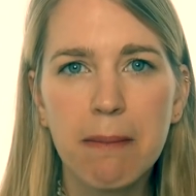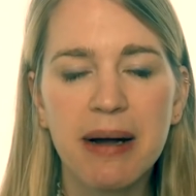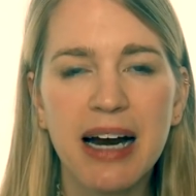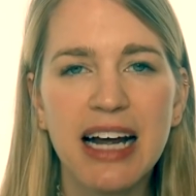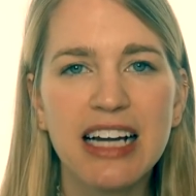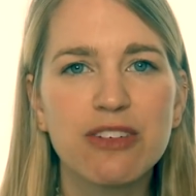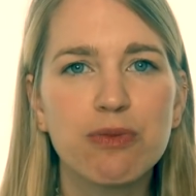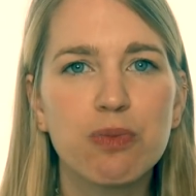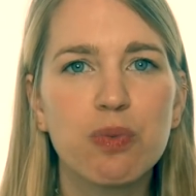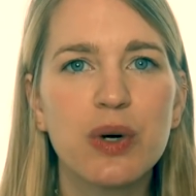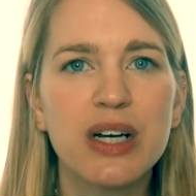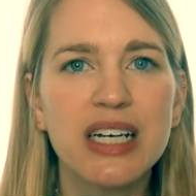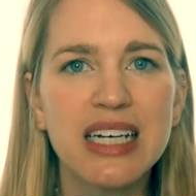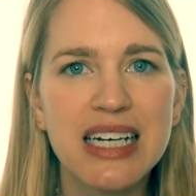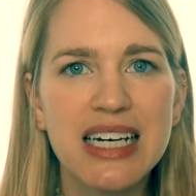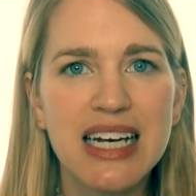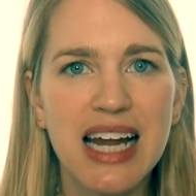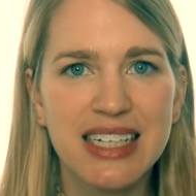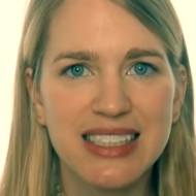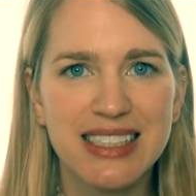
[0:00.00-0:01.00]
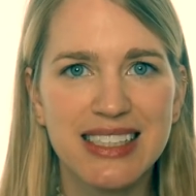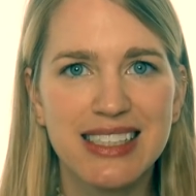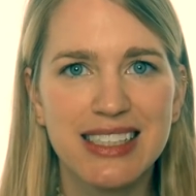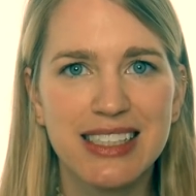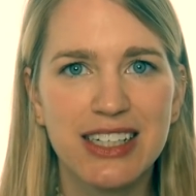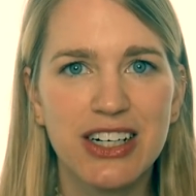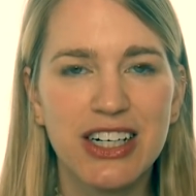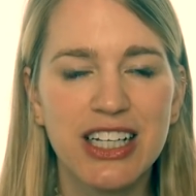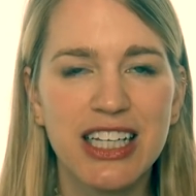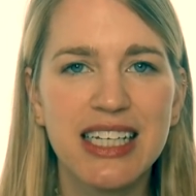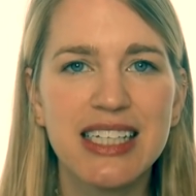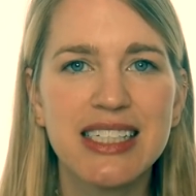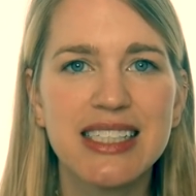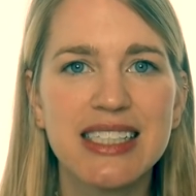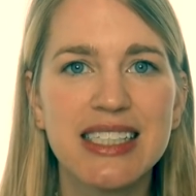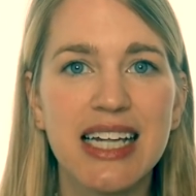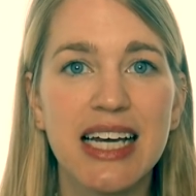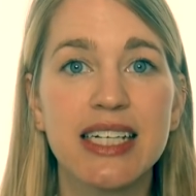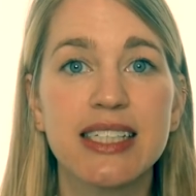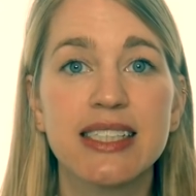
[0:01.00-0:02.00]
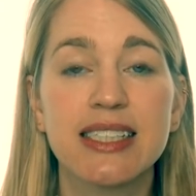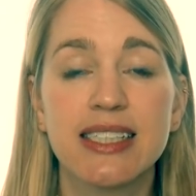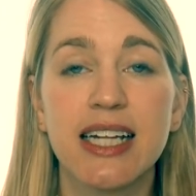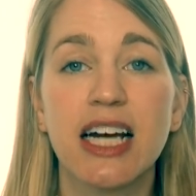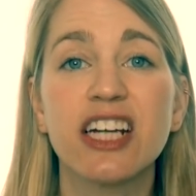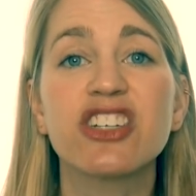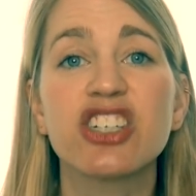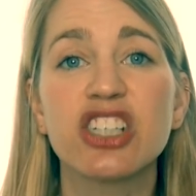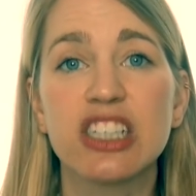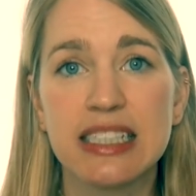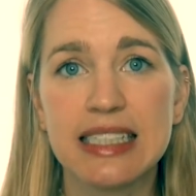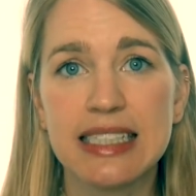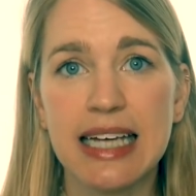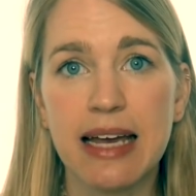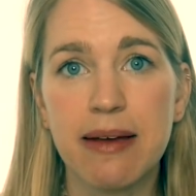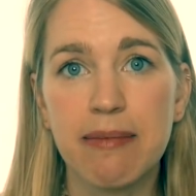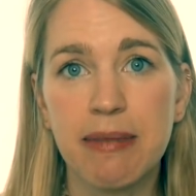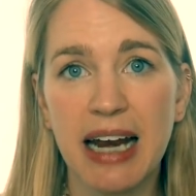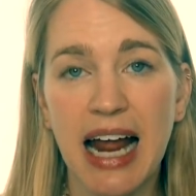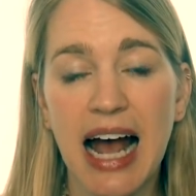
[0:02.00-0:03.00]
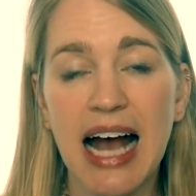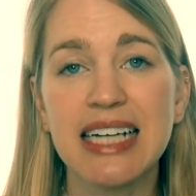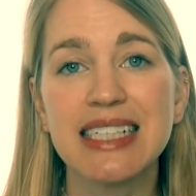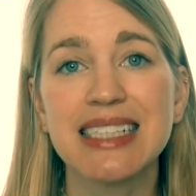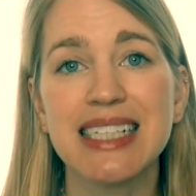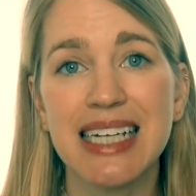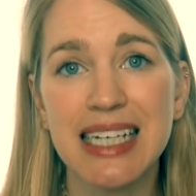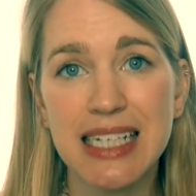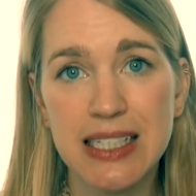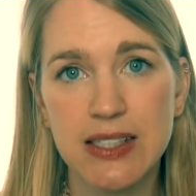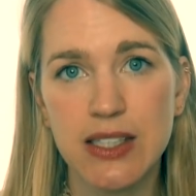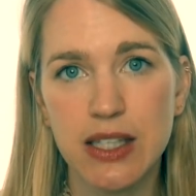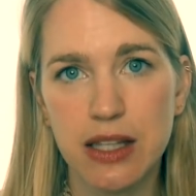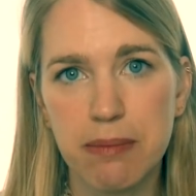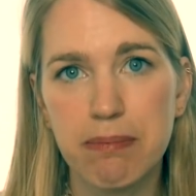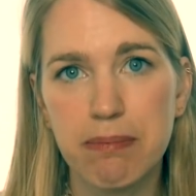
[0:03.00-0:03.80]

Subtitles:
But I wouldn't necessarily say such a statement as it is